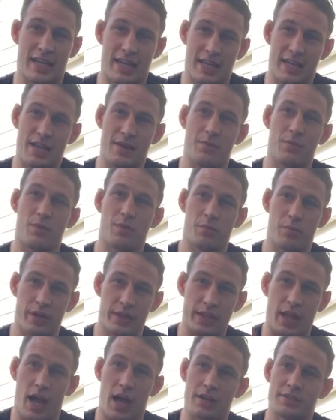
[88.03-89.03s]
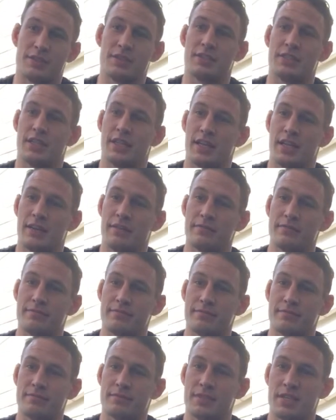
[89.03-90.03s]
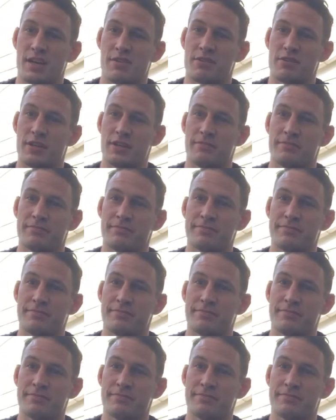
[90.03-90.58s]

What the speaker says: and then we'll bring the oxygen in. Sound good?